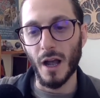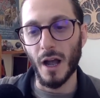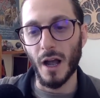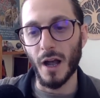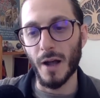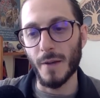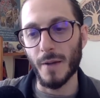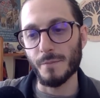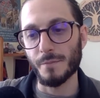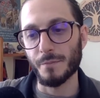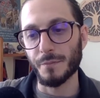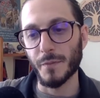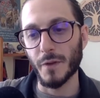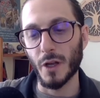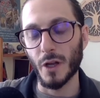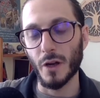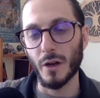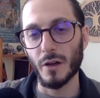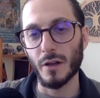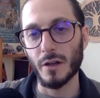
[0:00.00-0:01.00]
And
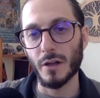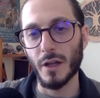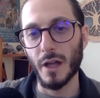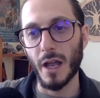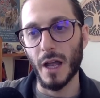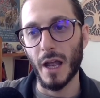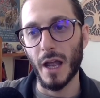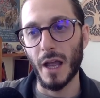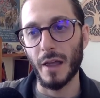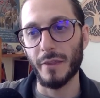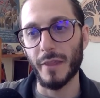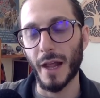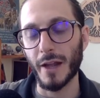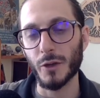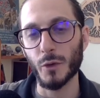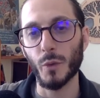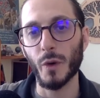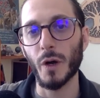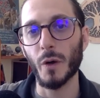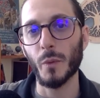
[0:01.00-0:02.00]

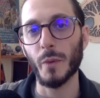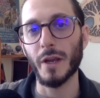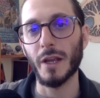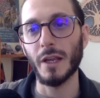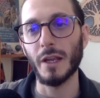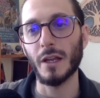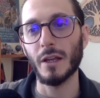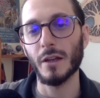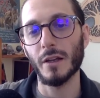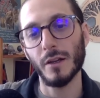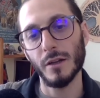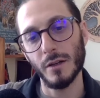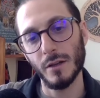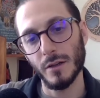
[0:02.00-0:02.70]
that's where we